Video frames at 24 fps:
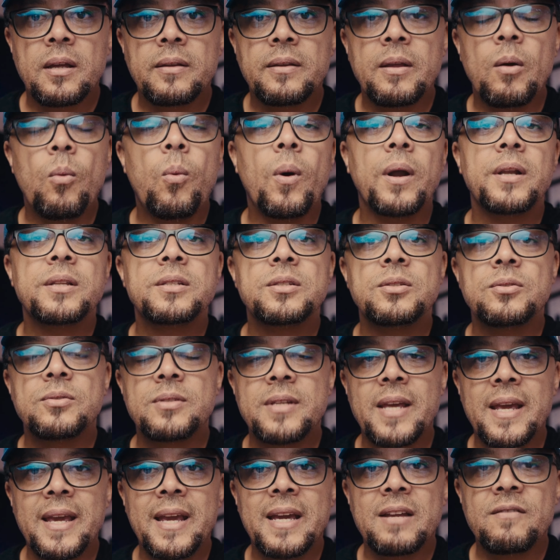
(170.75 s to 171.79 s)
they wanted to
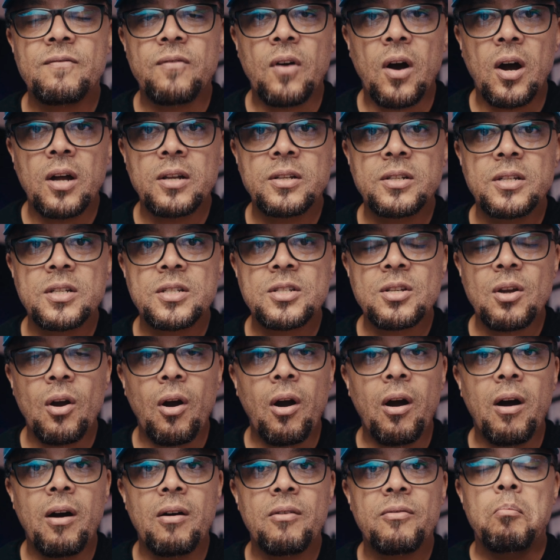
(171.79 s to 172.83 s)
take advantage
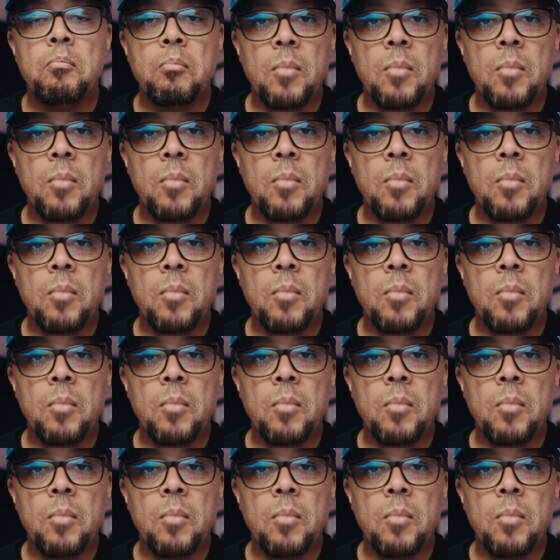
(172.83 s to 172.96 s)
of